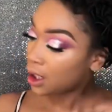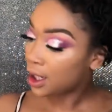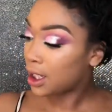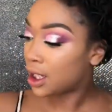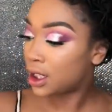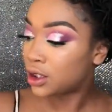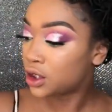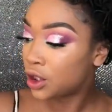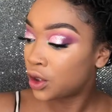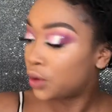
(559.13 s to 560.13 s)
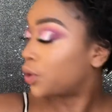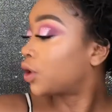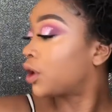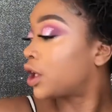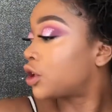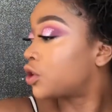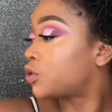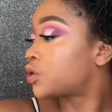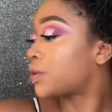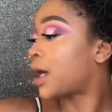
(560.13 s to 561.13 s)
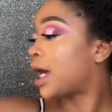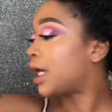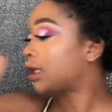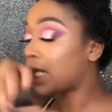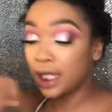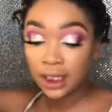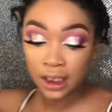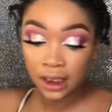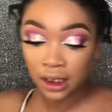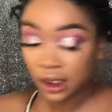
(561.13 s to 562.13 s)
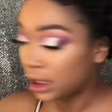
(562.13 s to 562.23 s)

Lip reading: And we're going to do some highlighting.